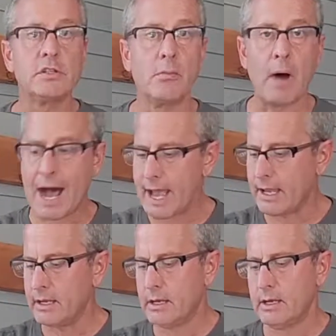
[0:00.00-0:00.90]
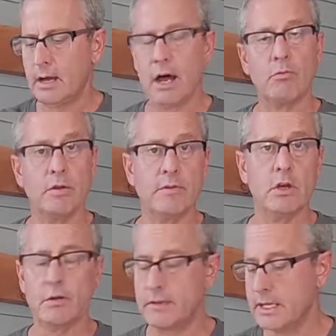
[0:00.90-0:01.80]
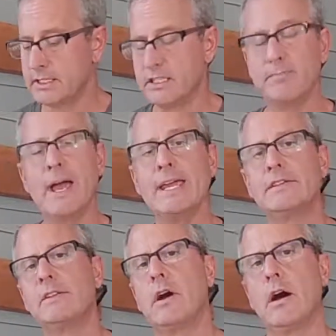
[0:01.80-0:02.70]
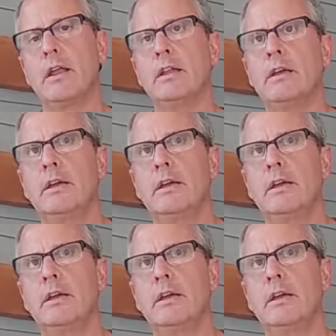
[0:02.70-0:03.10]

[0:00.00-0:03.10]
So my review of this is based on